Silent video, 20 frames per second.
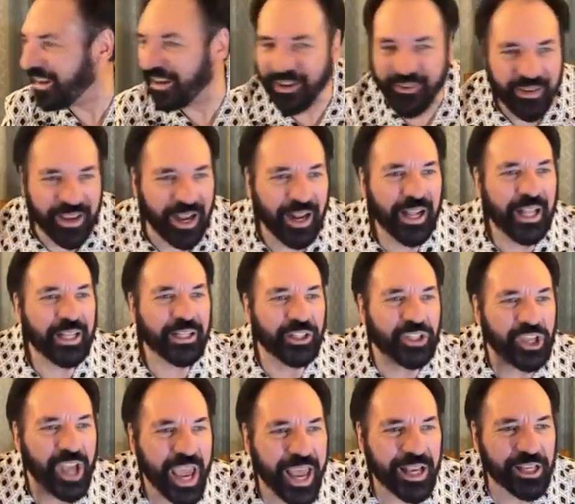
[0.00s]
Hallelujah.
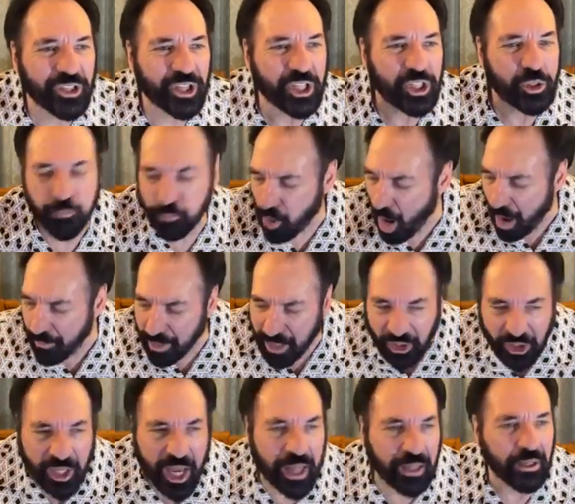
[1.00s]
Jesus
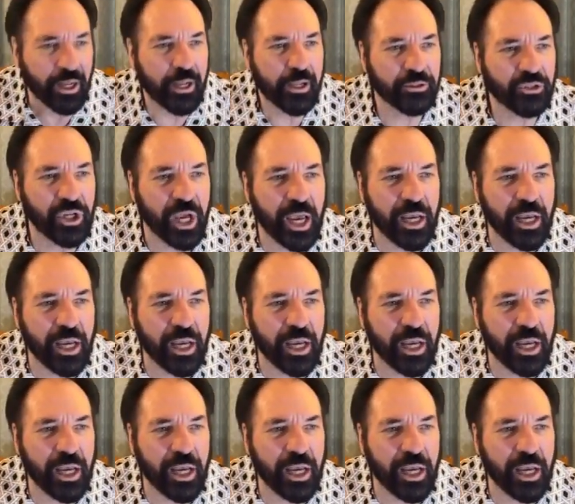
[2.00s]
promised it.